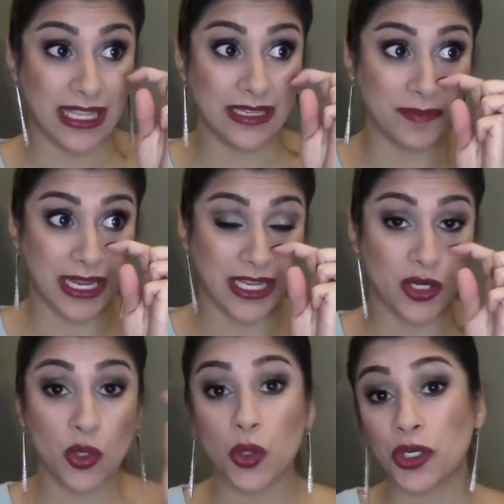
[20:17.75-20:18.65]
in my
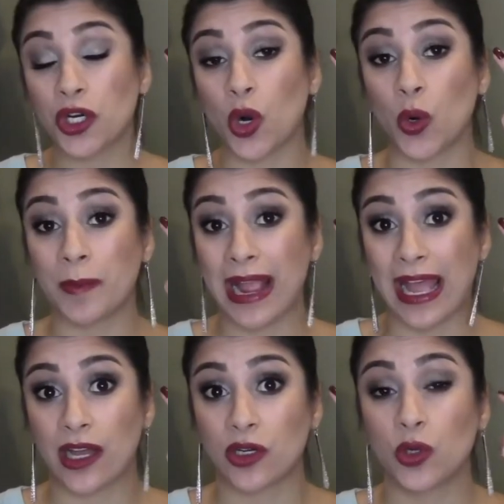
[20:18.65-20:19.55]
inner corner or my
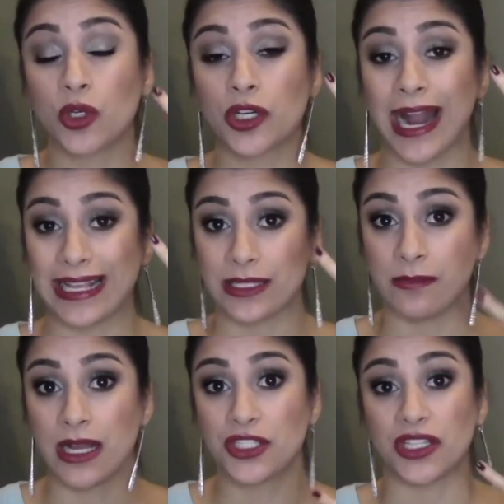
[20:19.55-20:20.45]
outer corner as
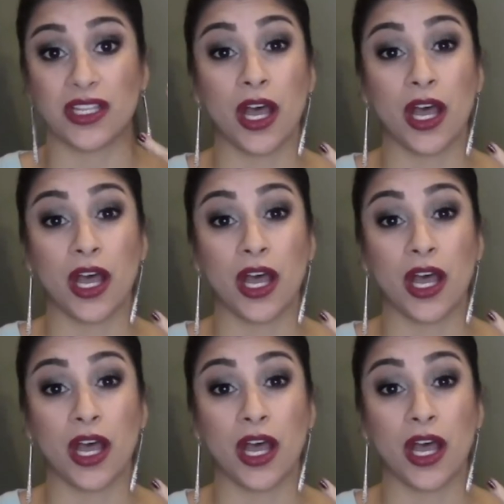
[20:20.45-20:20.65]
much as